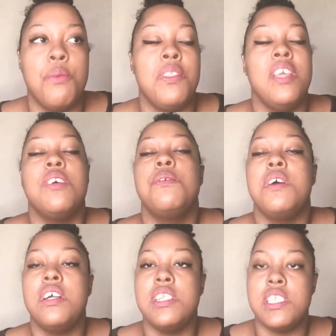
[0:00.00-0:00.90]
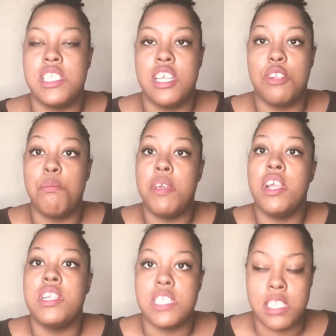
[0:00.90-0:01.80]
They don't understand the
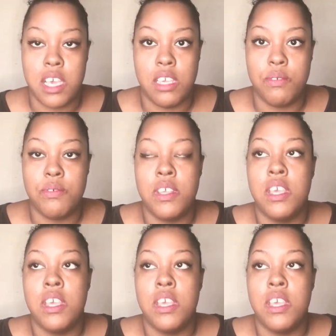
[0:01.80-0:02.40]
marriage life.